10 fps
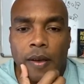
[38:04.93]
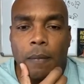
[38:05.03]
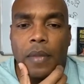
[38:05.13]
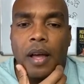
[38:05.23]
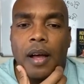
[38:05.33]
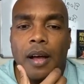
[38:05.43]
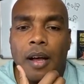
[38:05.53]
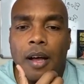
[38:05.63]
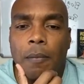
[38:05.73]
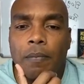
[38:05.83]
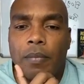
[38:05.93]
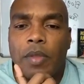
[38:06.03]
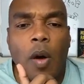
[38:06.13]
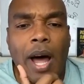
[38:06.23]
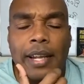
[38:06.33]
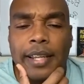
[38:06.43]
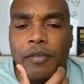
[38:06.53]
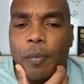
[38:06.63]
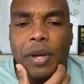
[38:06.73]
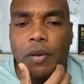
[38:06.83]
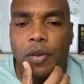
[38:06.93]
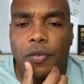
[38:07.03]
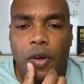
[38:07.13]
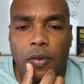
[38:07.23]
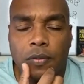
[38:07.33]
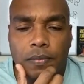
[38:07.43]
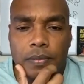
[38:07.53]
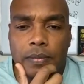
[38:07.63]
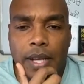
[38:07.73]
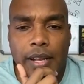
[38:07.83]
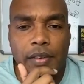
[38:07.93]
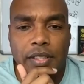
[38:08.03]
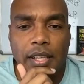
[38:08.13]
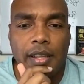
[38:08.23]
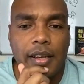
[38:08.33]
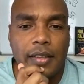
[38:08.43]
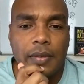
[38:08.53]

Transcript: Um, no, I didn't give a bid over the phone. I never said that.